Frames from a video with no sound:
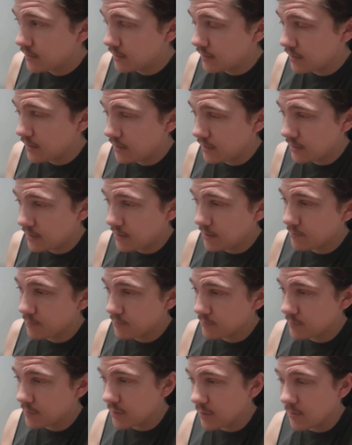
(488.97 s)
getting up
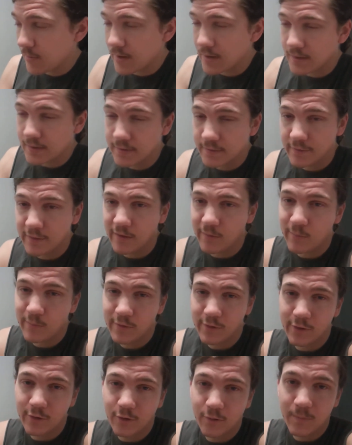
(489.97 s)
to go back to sleep a
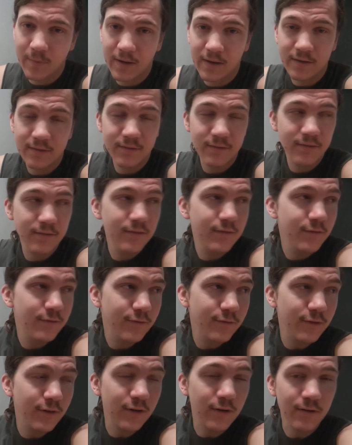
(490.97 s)
little bit
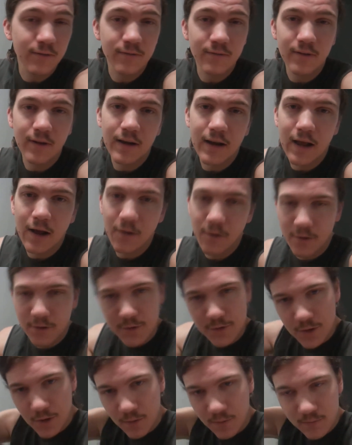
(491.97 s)
for an hour or
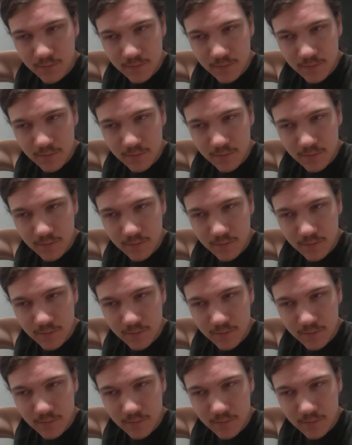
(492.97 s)
so,